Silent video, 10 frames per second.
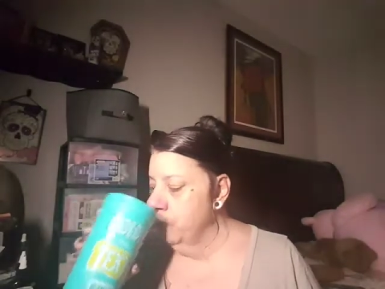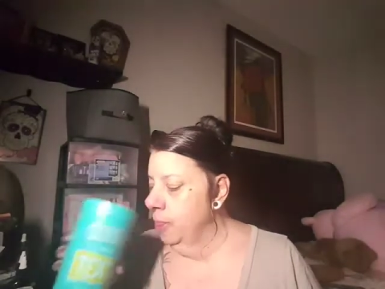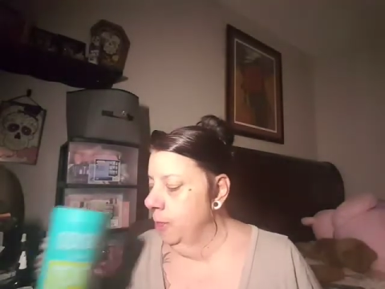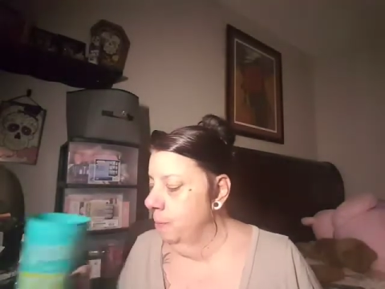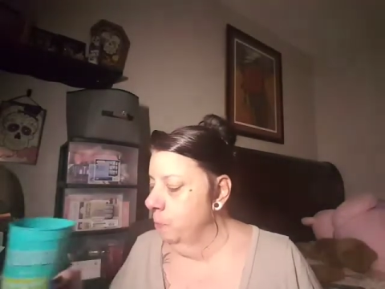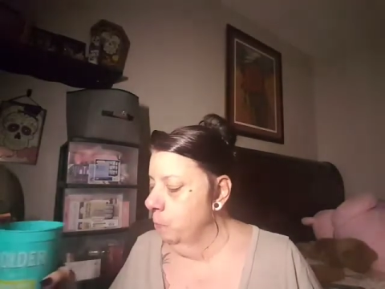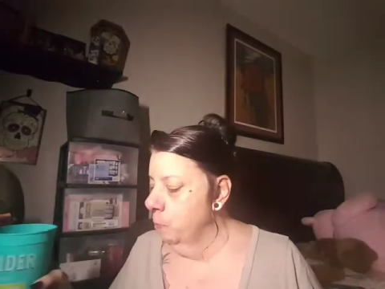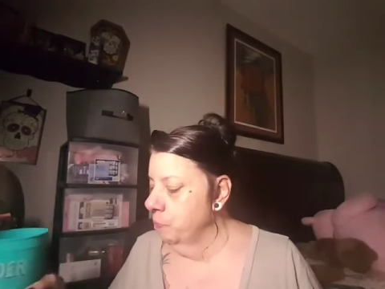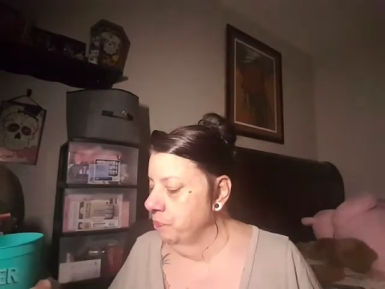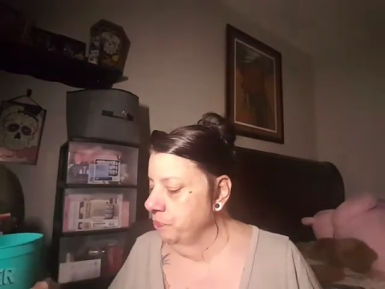I'm
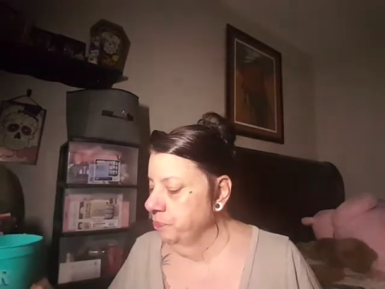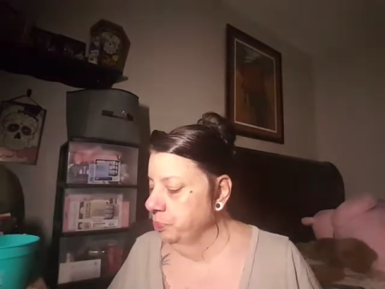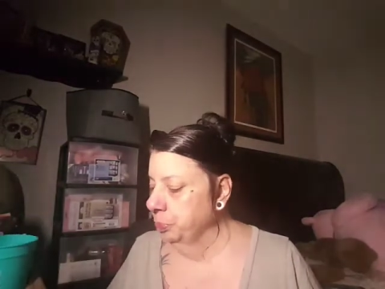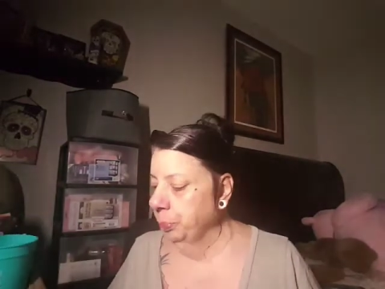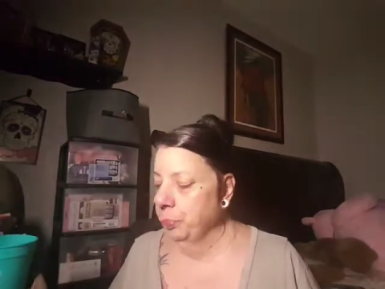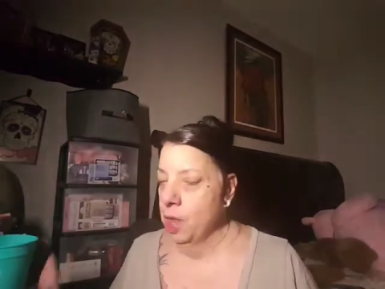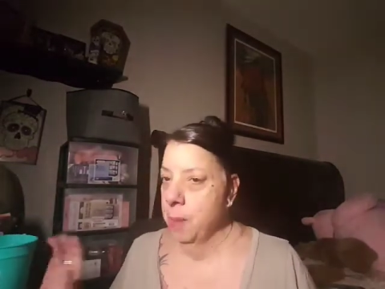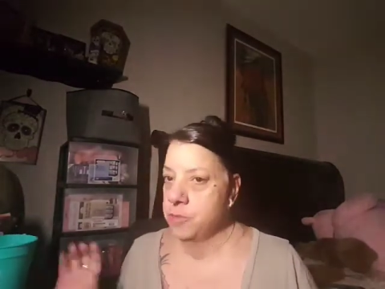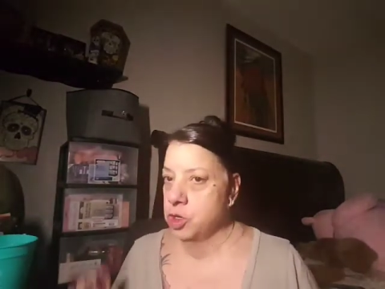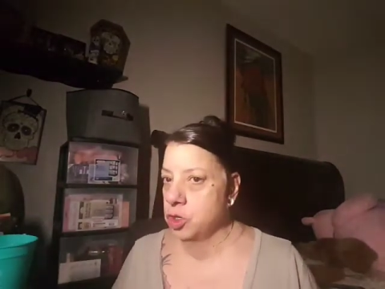
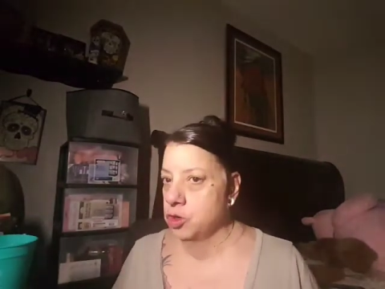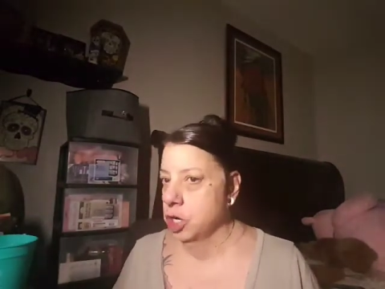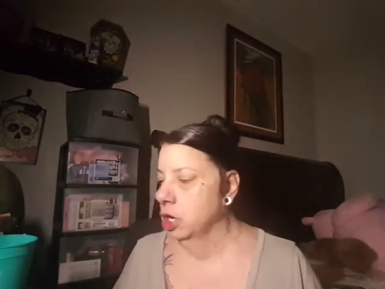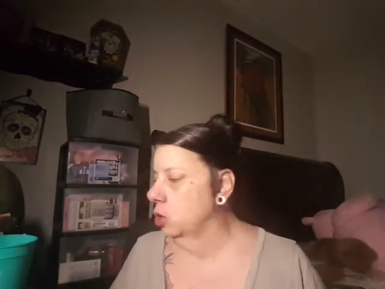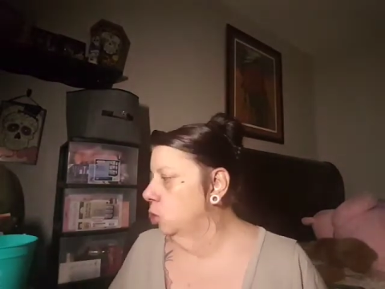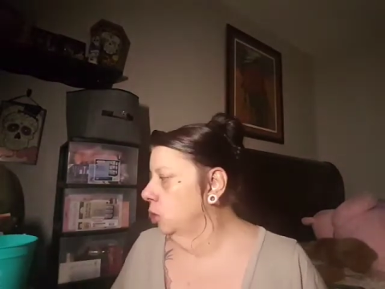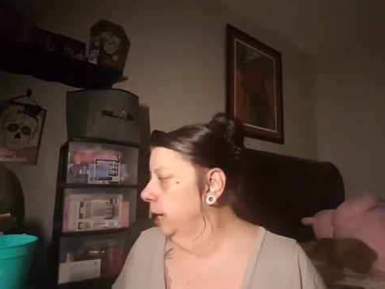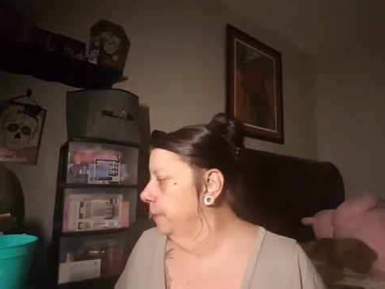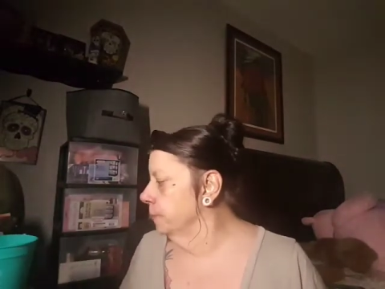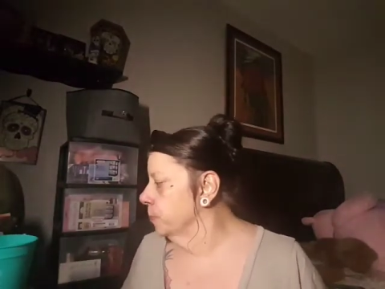still drinking Kool-Aid.